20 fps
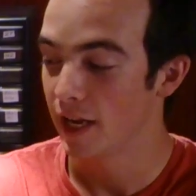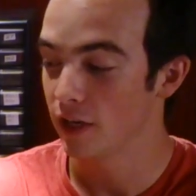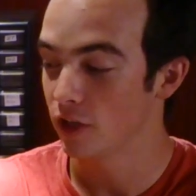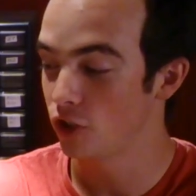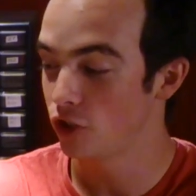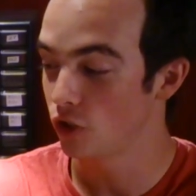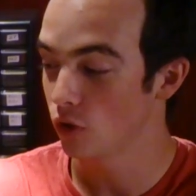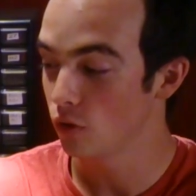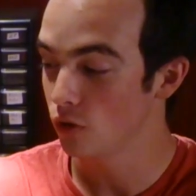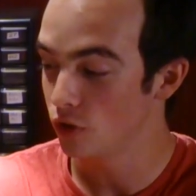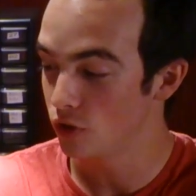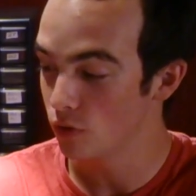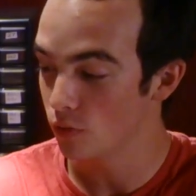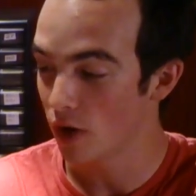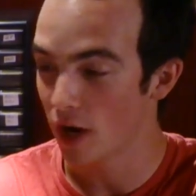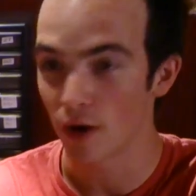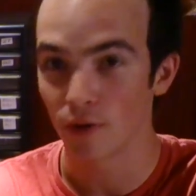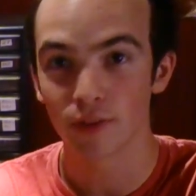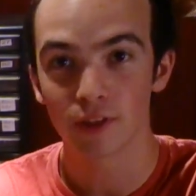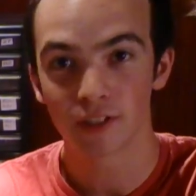and it shows
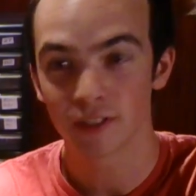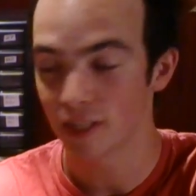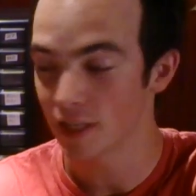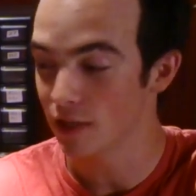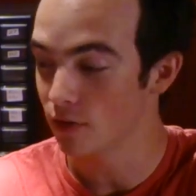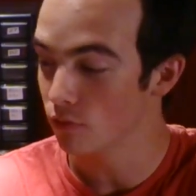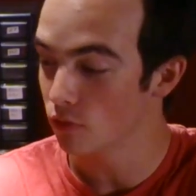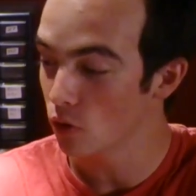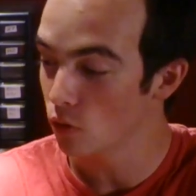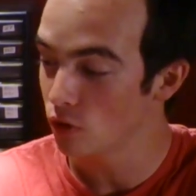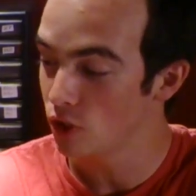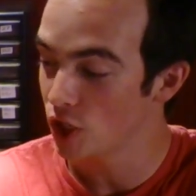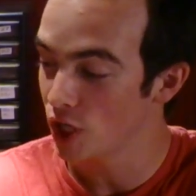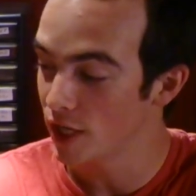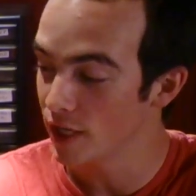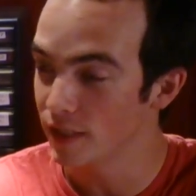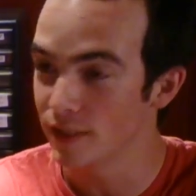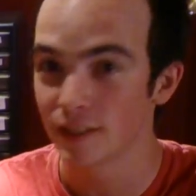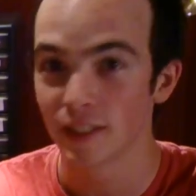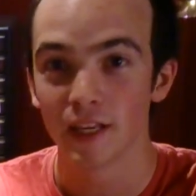you how this thing
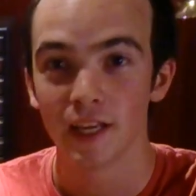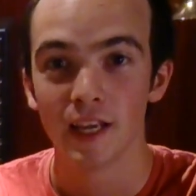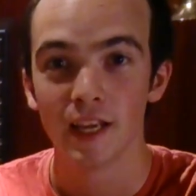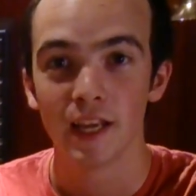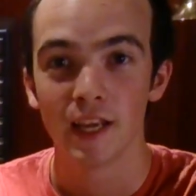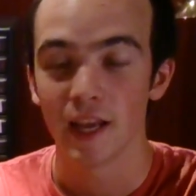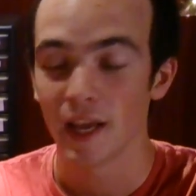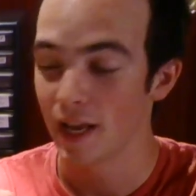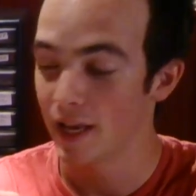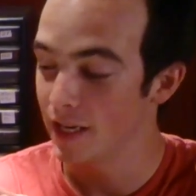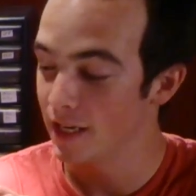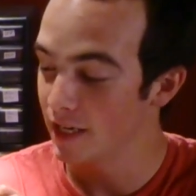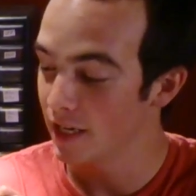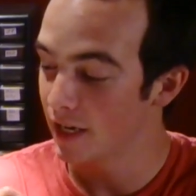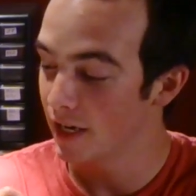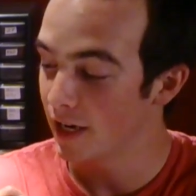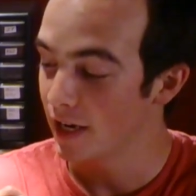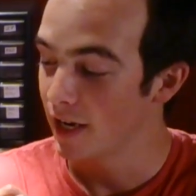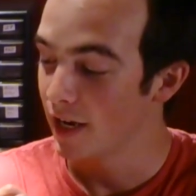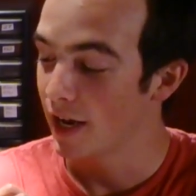rotates and
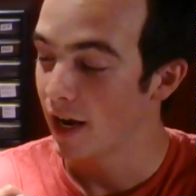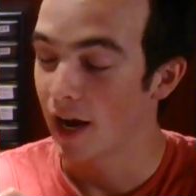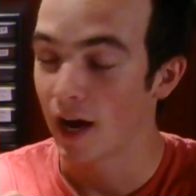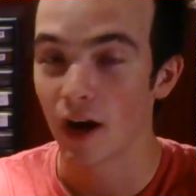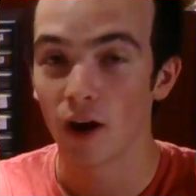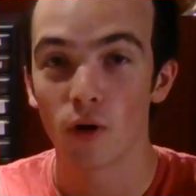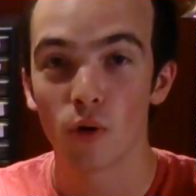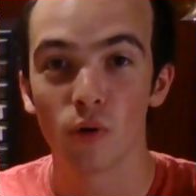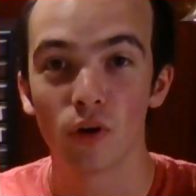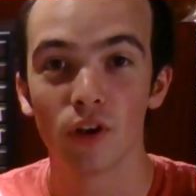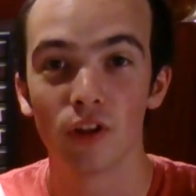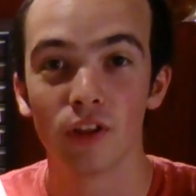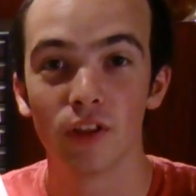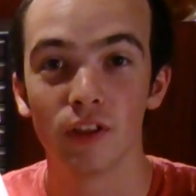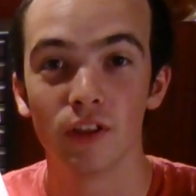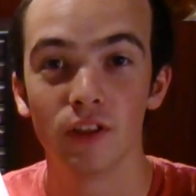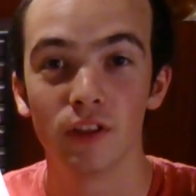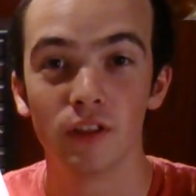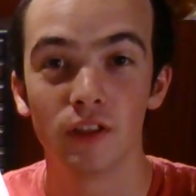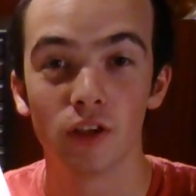uh, how
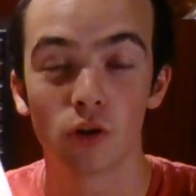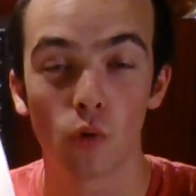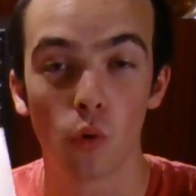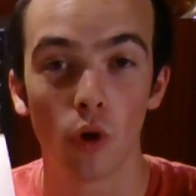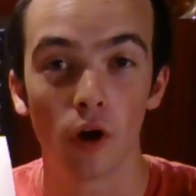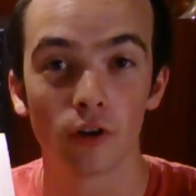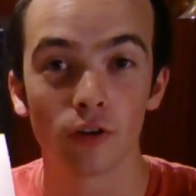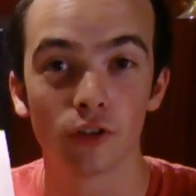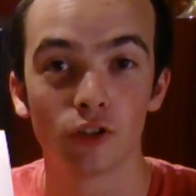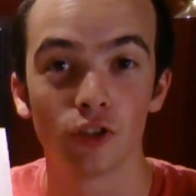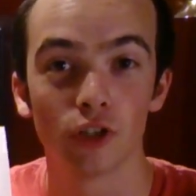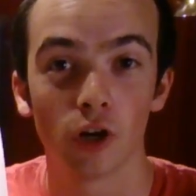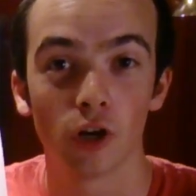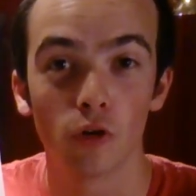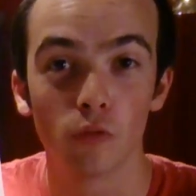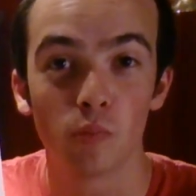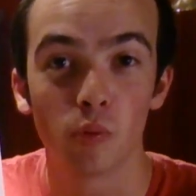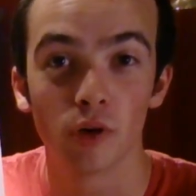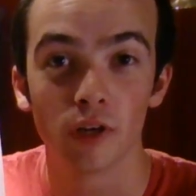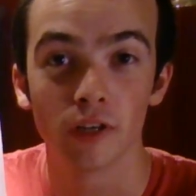the quadrature
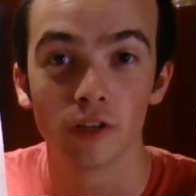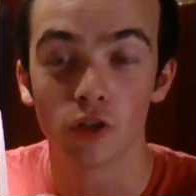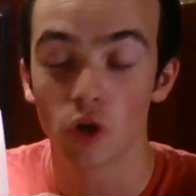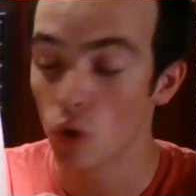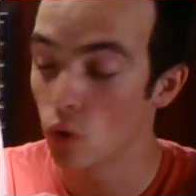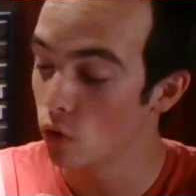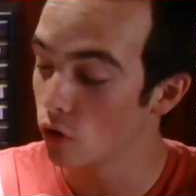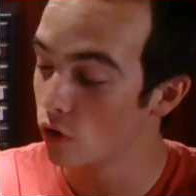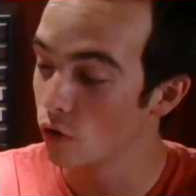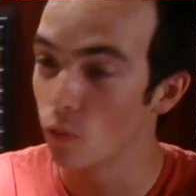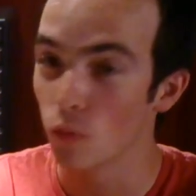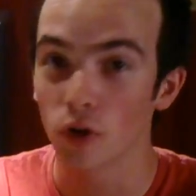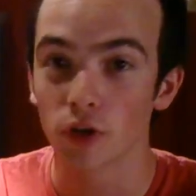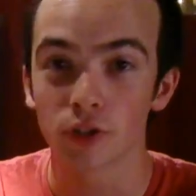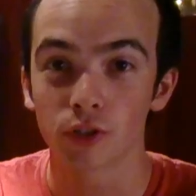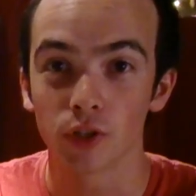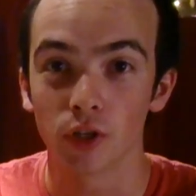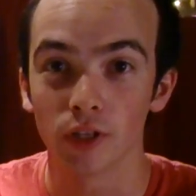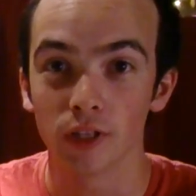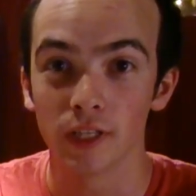output encoder
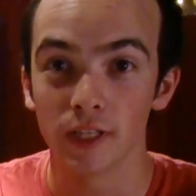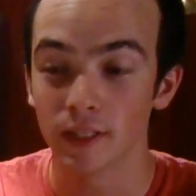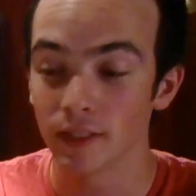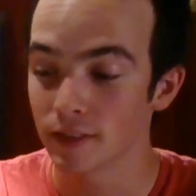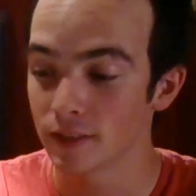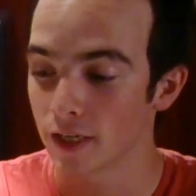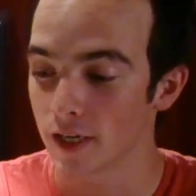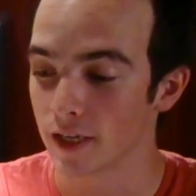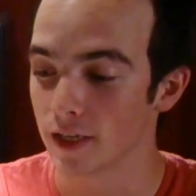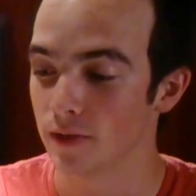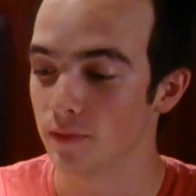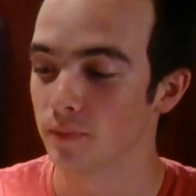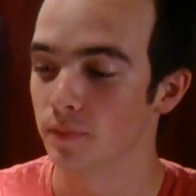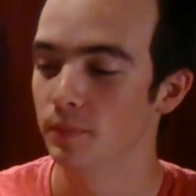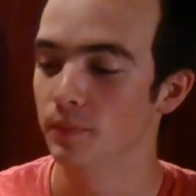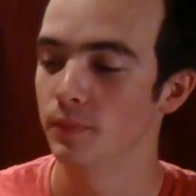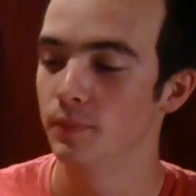works on the inside.